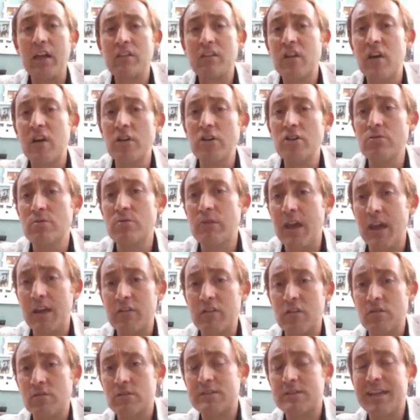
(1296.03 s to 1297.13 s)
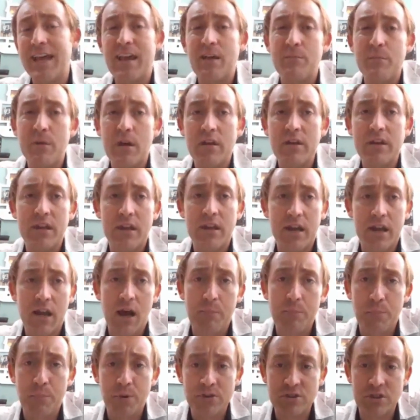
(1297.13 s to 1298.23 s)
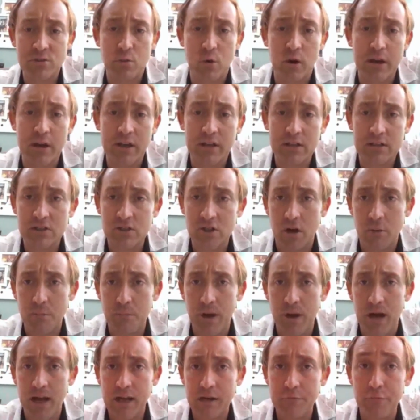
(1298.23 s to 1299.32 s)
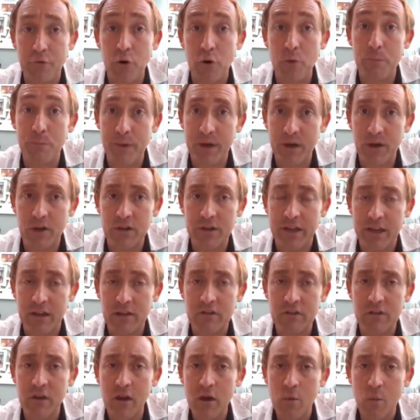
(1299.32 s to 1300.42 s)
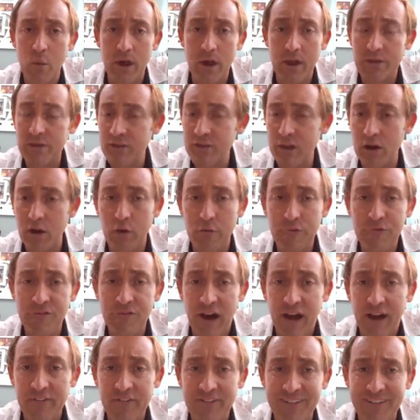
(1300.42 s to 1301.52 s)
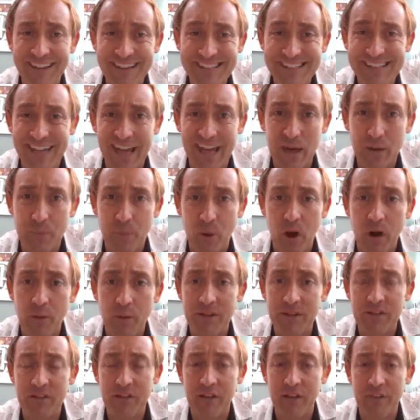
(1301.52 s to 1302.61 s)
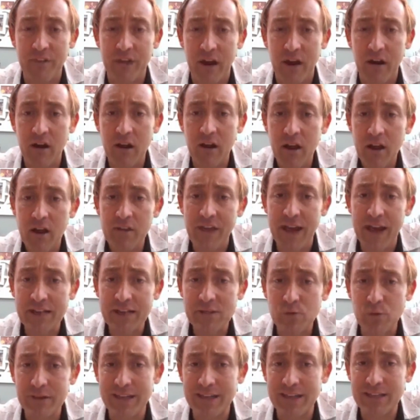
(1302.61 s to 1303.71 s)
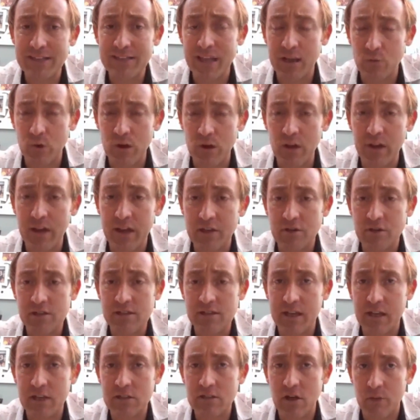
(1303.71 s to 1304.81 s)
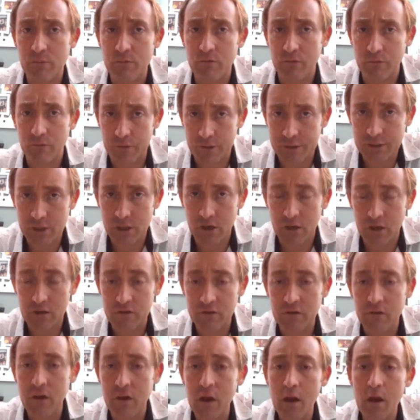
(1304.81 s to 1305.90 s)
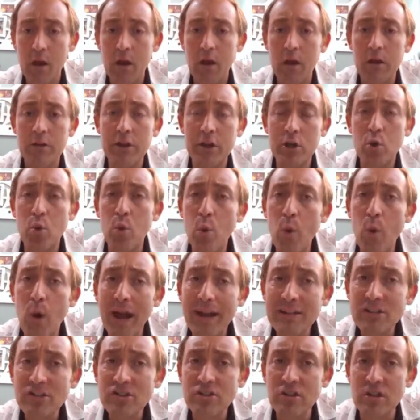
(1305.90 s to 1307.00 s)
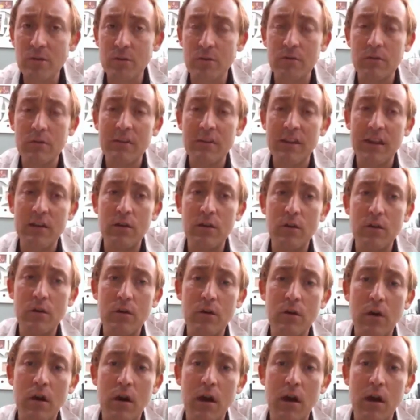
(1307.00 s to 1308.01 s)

until you get to, say, a million and up, which is where you can start buying full buildings with, you know, 5, 6, 10 apartments in there. That's when things get really interesting in terms of returns. The question that